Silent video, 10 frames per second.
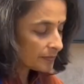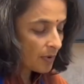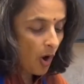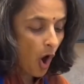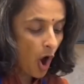
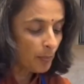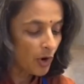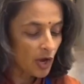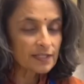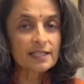
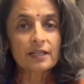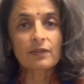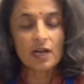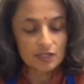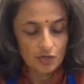oblong
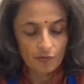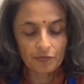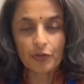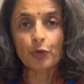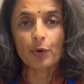slivers of
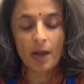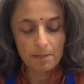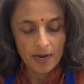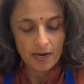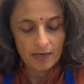
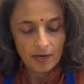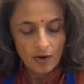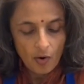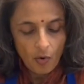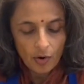cucumber
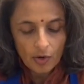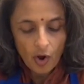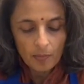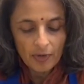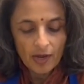or
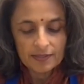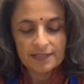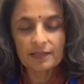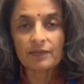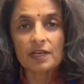oblong
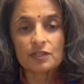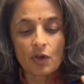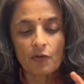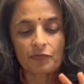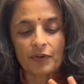slivers
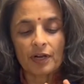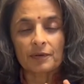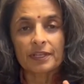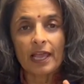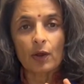of
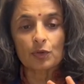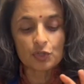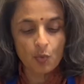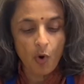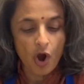yellow
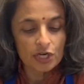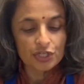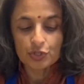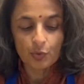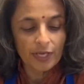squash,
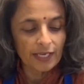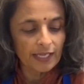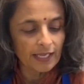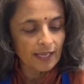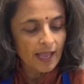
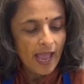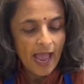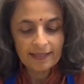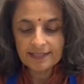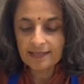zucchini,
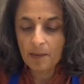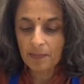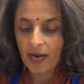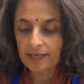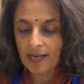and some
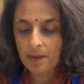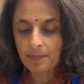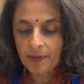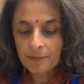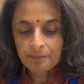cut up
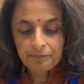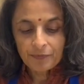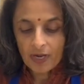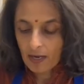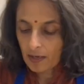
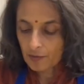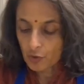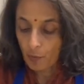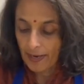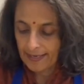
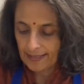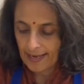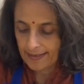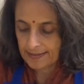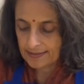romaine
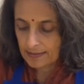lettuce.